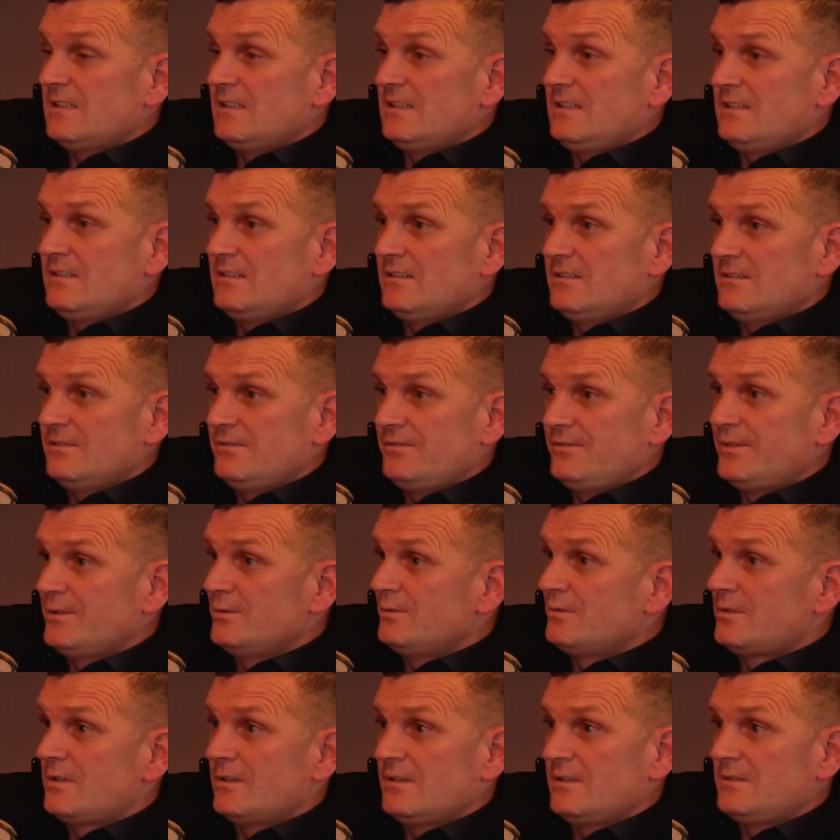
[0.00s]
like,
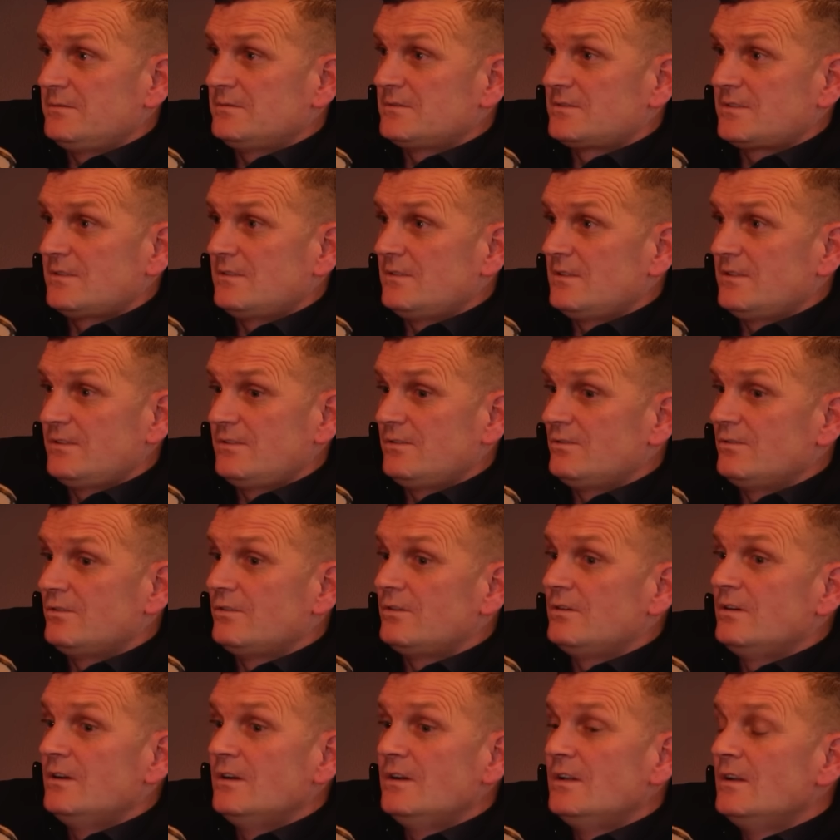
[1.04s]
few times. I don't
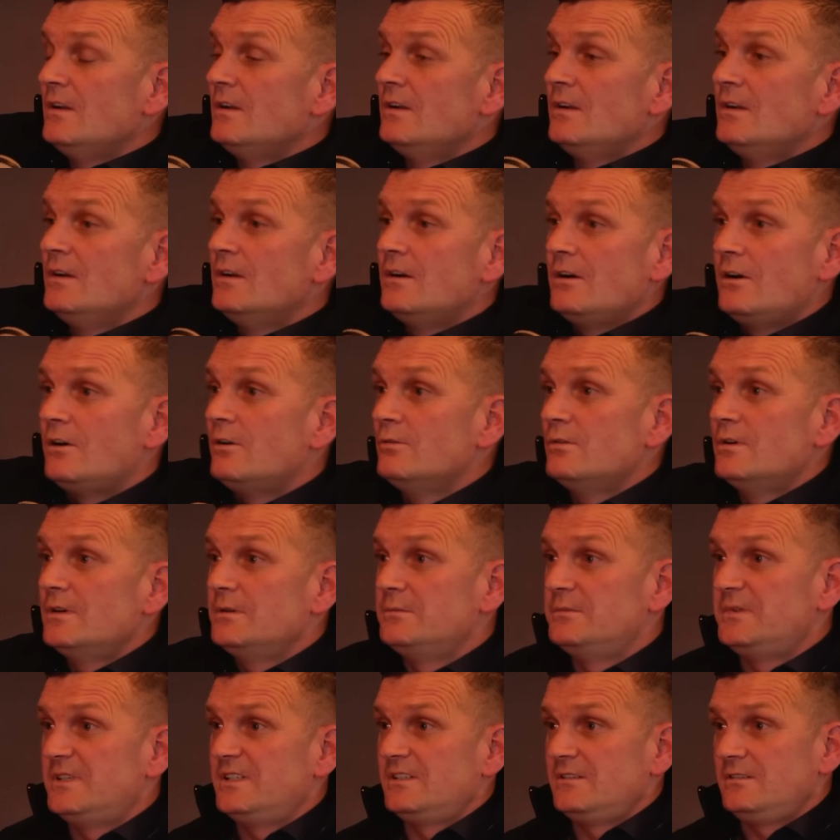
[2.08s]
know how
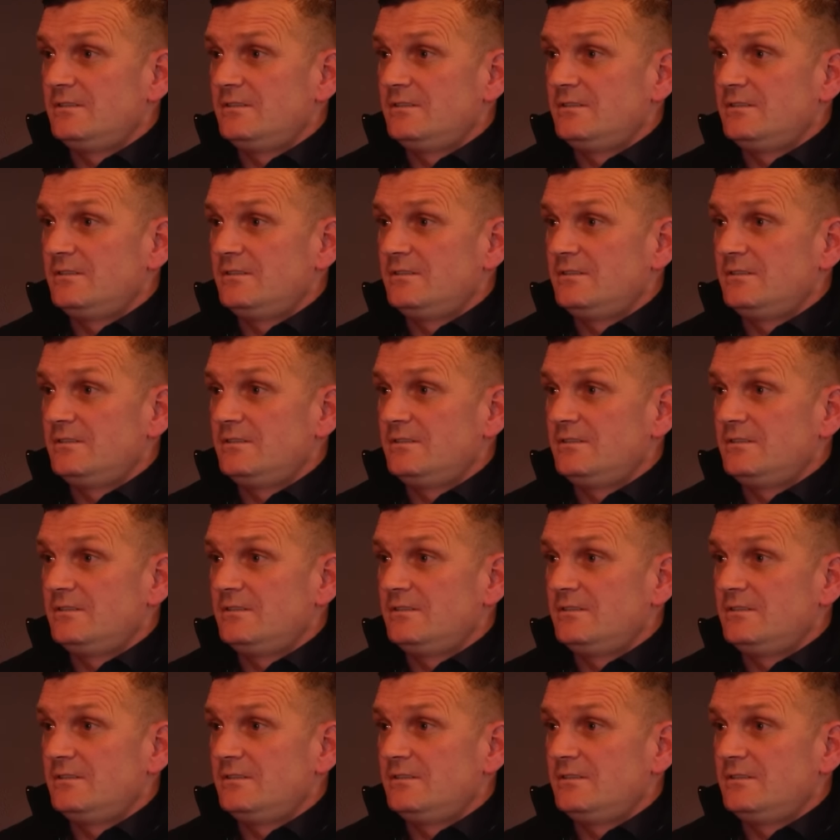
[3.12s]
I'm here.